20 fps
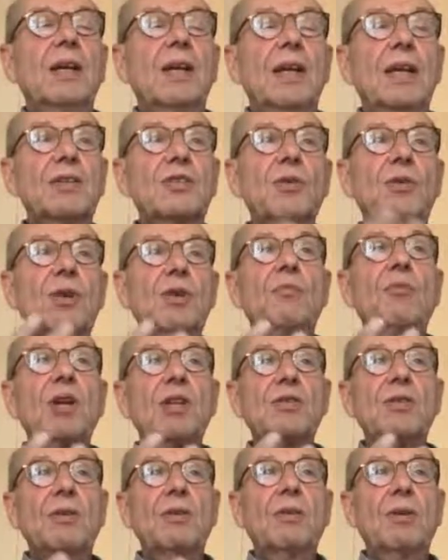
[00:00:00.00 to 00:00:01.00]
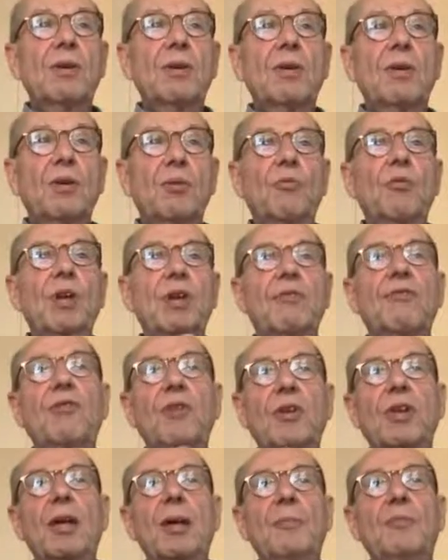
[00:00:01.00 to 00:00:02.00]
And so it was a way
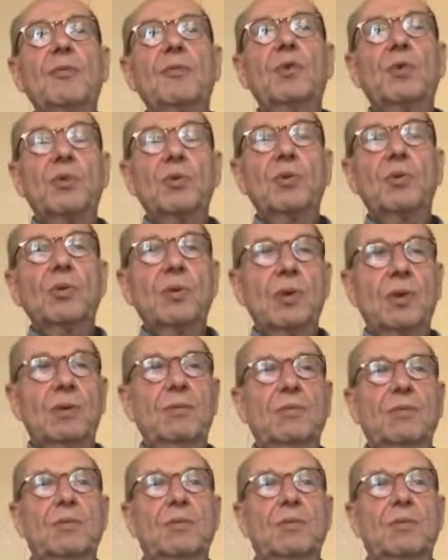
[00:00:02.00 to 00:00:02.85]
for them to